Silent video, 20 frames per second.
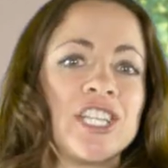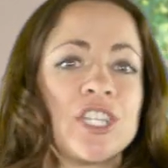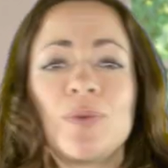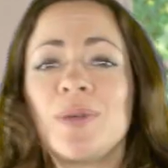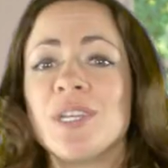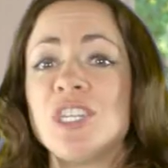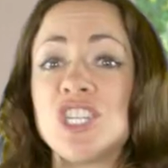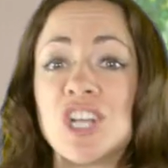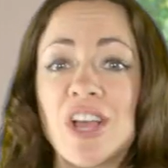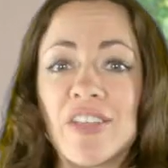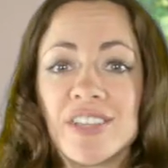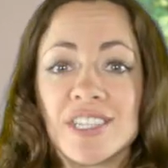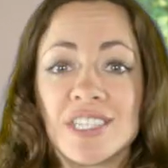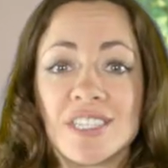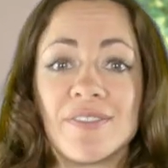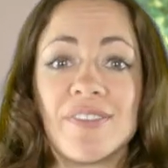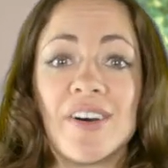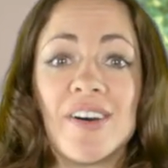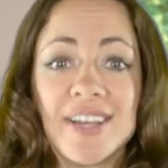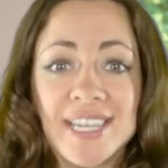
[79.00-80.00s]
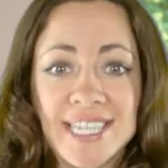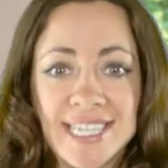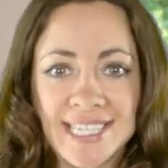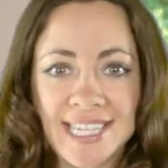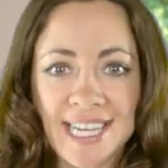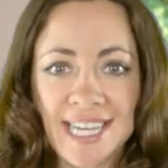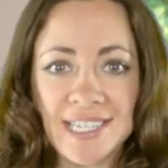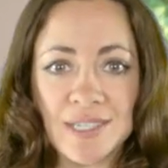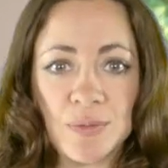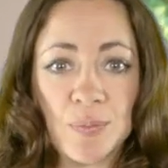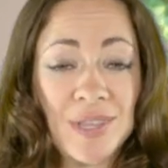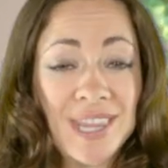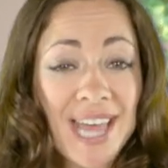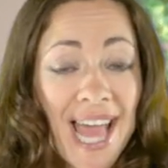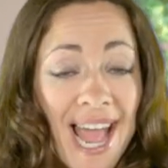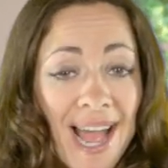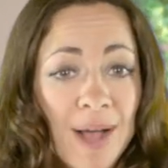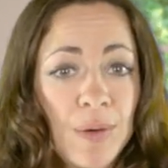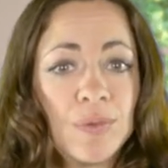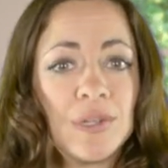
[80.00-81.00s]
to each other's devices
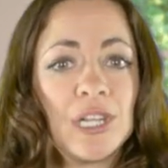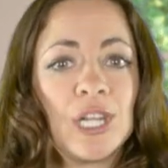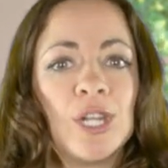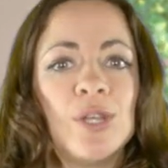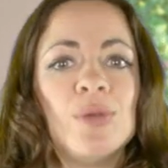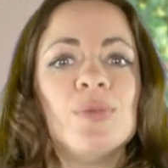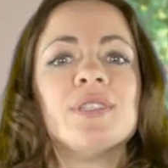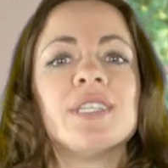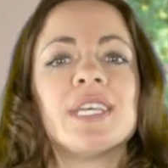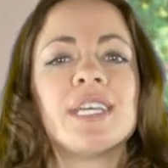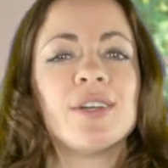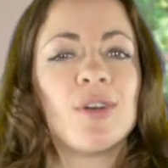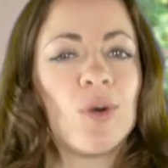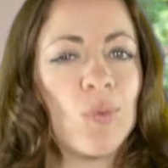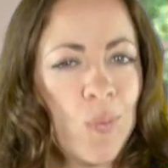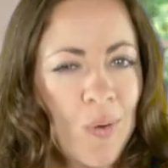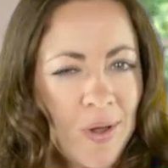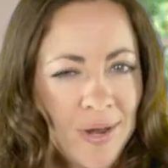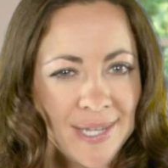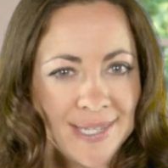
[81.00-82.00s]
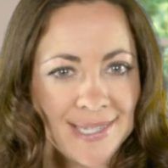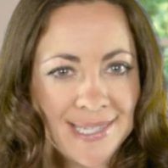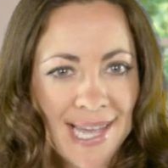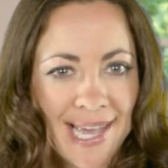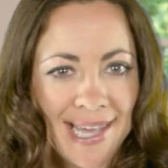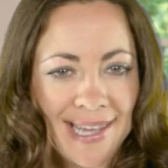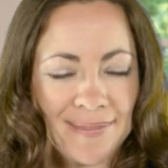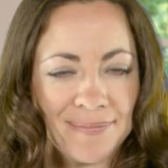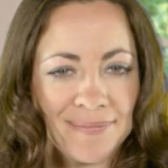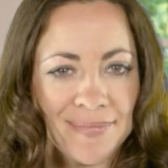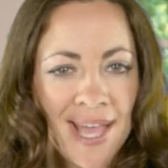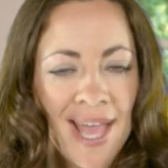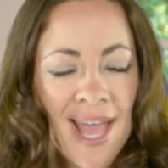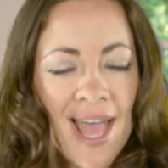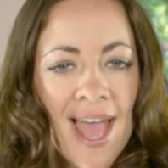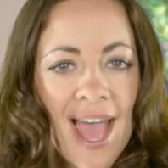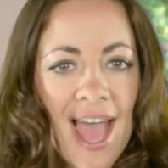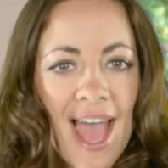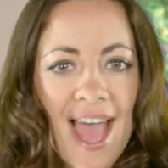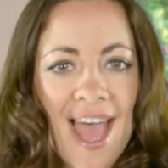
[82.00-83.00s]
without losing quality.
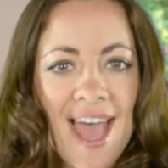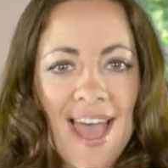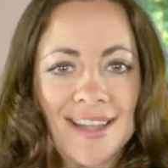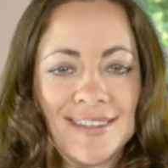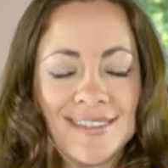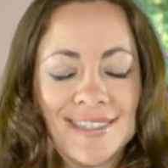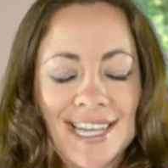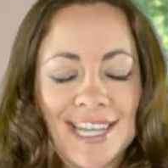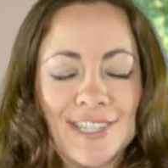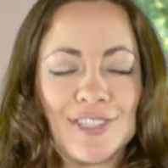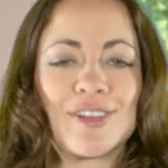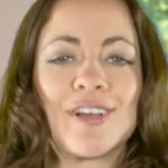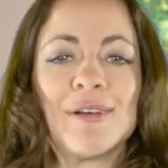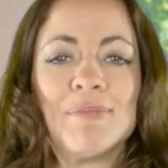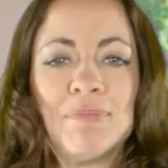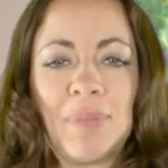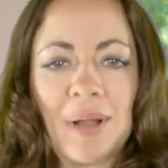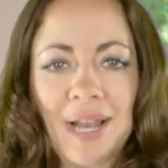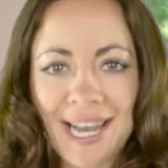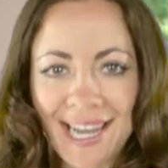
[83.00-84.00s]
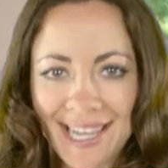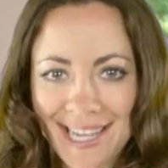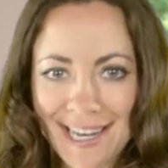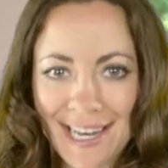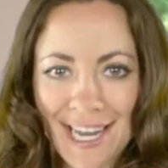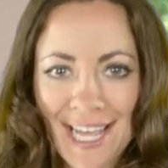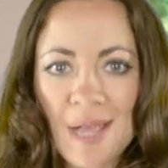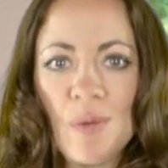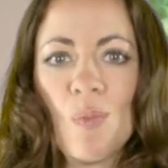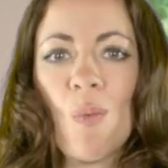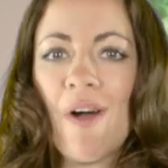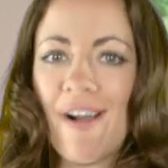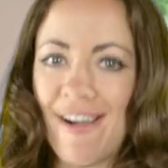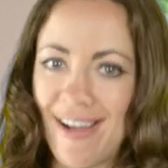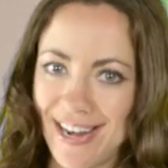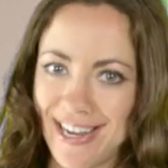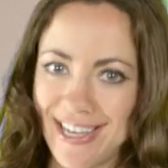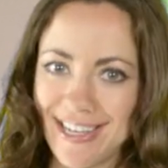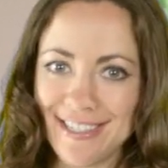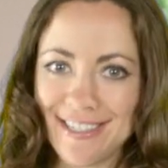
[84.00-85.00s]
And it's completely
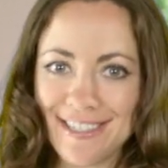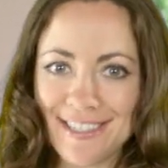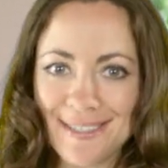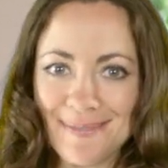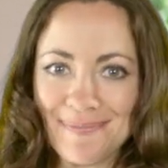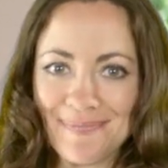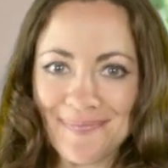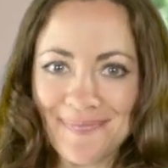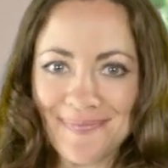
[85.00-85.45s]
wireless.